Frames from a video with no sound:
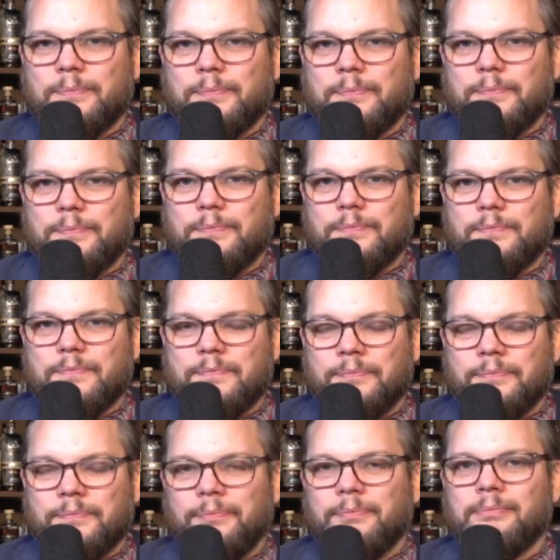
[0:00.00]

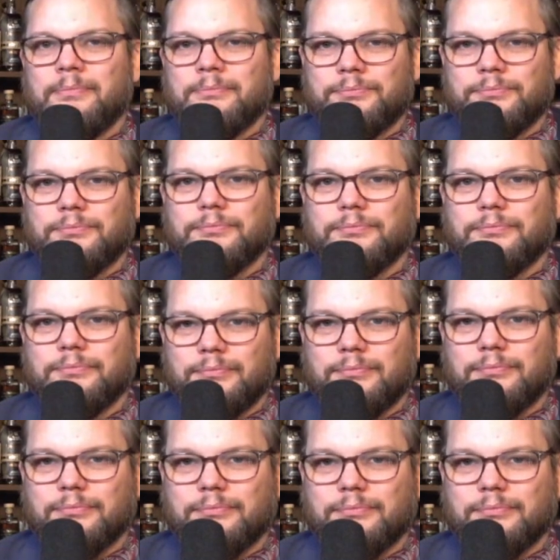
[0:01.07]

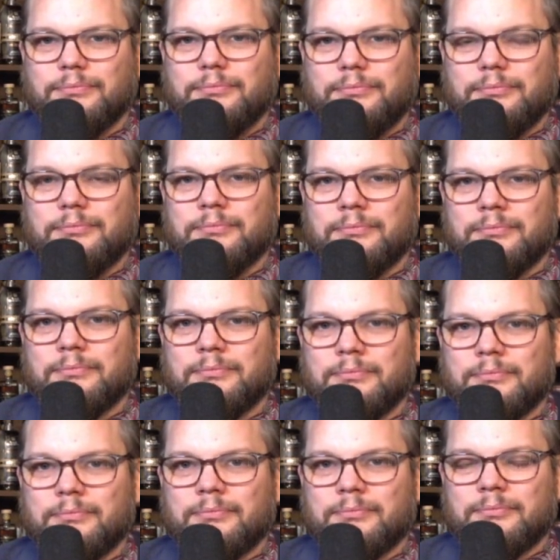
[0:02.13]

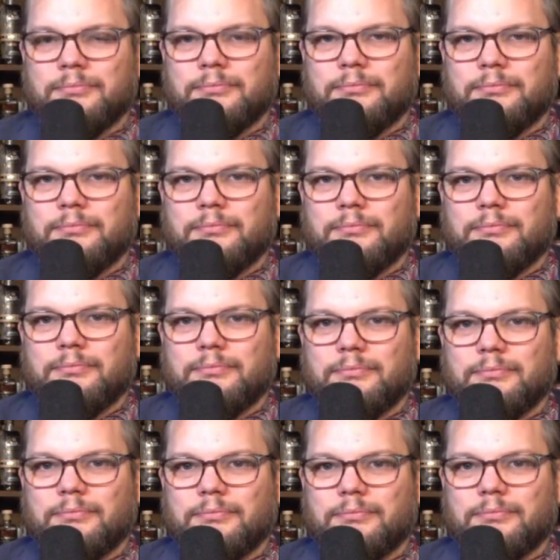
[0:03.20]

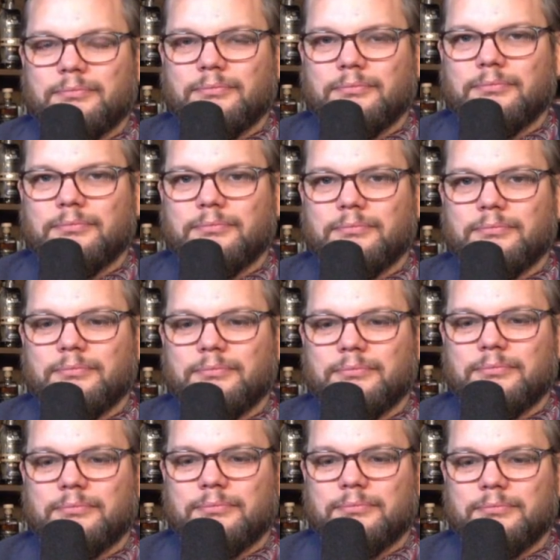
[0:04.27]

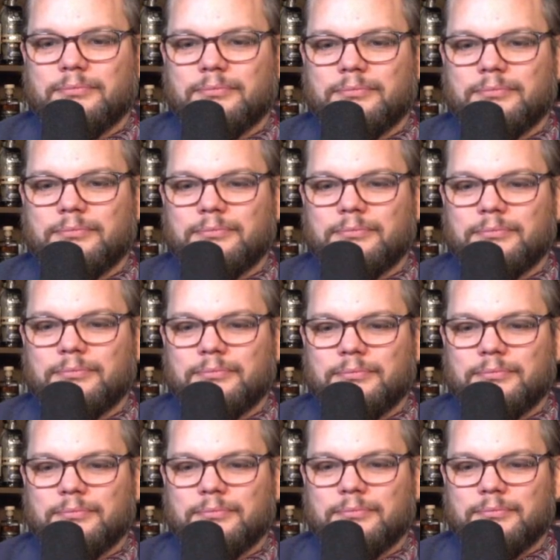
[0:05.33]

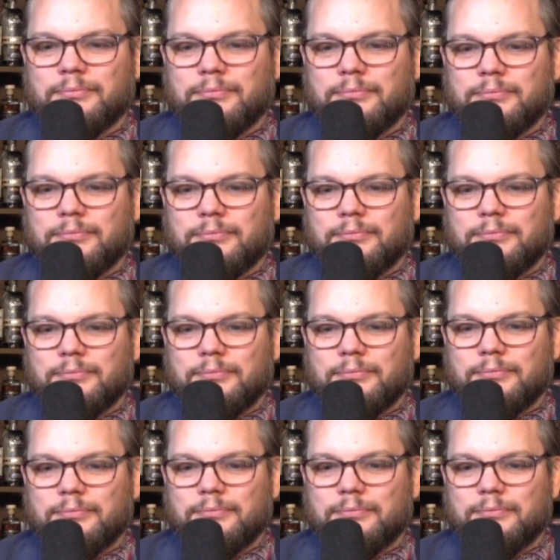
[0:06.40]

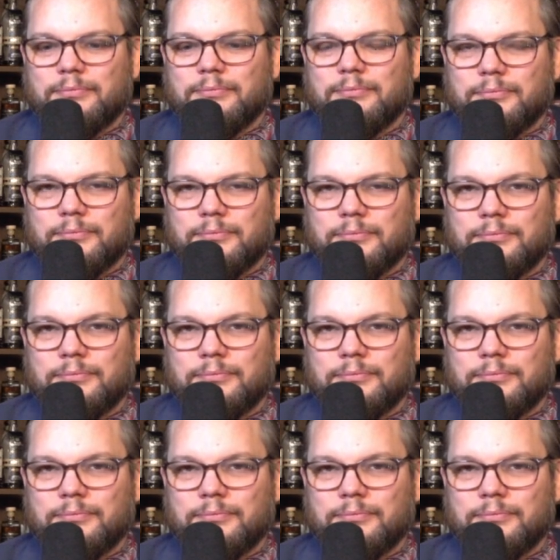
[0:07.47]
[no speech]